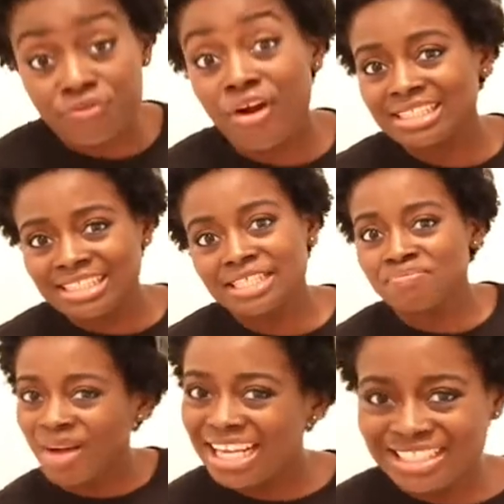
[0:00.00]

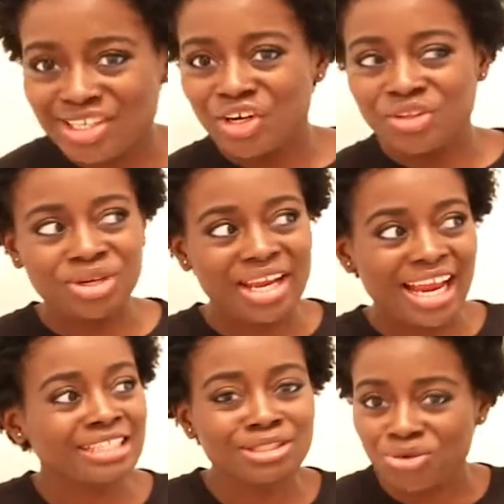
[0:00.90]
Francine Meisler, the
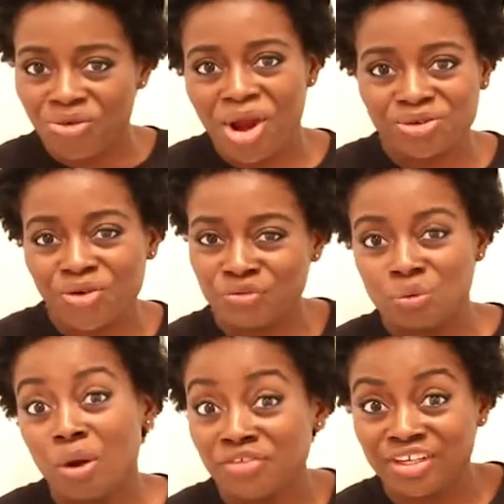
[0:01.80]
casting director of
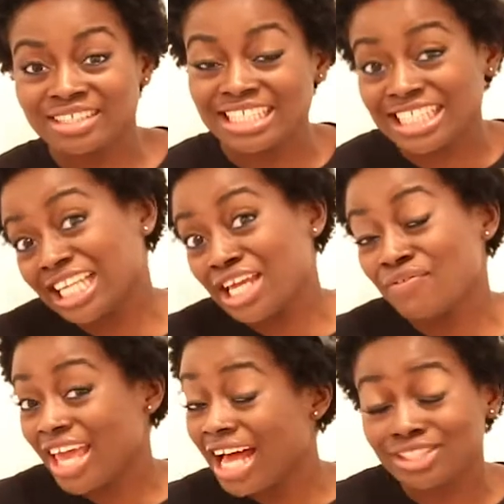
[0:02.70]
12 Years a Slave,
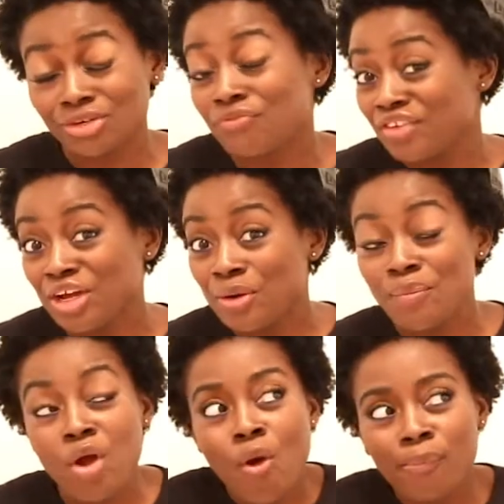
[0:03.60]
cast a film,
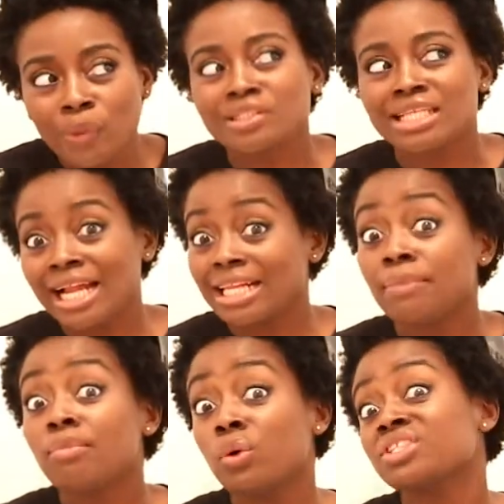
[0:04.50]
most
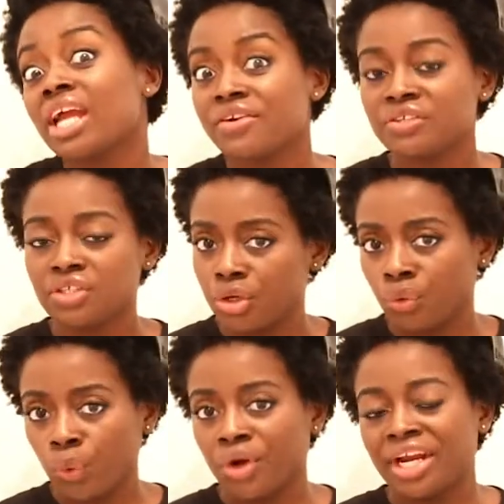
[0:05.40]
likely most characters are
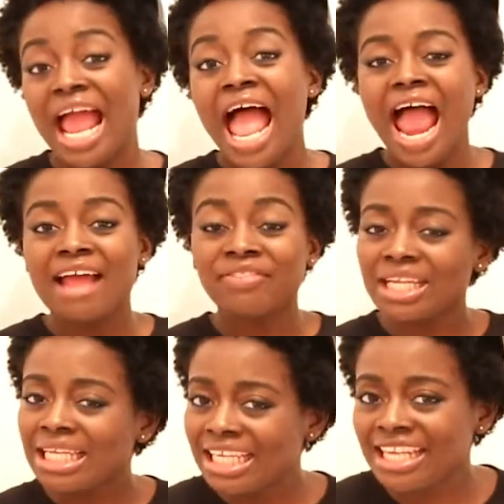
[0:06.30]
gonna work. And
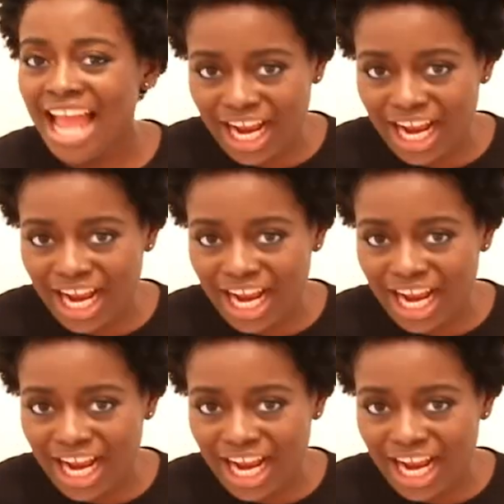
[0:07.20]
the lead